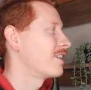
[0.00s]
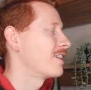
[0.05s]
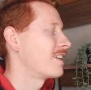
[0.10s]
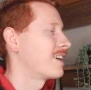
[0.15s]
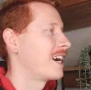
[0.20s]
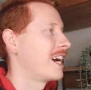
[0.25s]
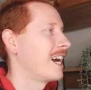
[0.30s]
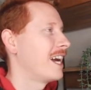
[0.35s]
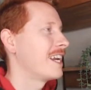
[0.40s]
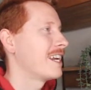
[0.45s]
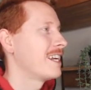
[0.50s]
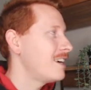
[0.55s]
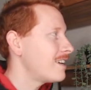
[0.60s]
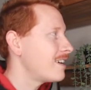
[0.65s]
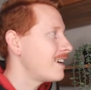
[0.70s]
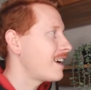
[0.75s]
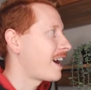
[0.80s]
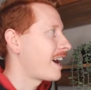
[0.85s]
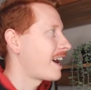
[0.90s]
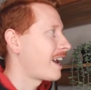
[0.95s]
All right,
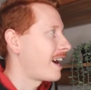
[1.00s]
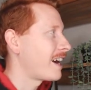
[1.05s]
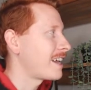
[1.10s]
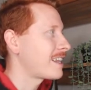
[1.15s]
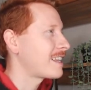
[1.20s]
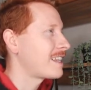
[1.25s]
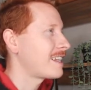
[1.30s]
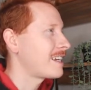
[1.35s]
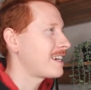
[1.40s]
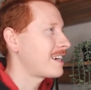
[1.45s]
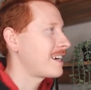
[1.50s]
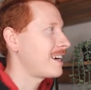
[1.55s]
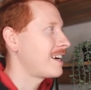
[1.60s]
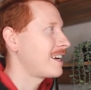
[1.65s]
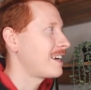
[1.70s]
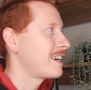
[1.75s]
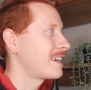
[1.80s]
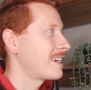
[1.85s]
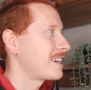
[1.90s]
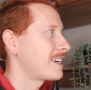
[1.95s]
I think
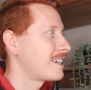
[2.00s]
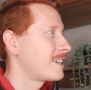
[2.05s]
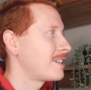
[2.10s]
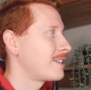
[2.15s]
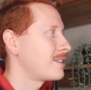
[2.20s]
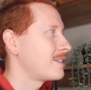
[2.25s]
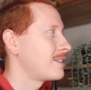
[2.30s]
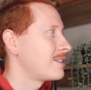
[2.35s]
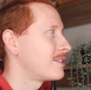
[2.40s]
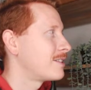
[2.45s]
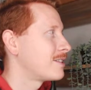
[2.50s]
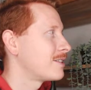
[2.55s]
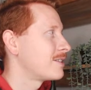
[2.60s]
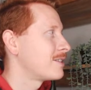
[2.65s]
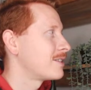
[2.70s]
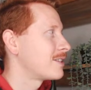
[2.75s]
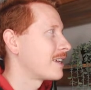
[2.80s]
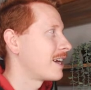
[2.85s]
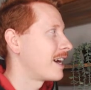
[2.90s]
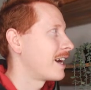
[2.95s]
I could
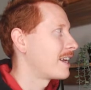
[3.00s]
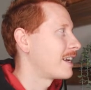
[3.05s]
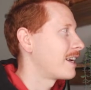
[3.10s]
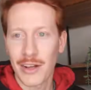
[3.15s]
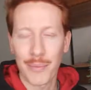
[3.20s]
do that.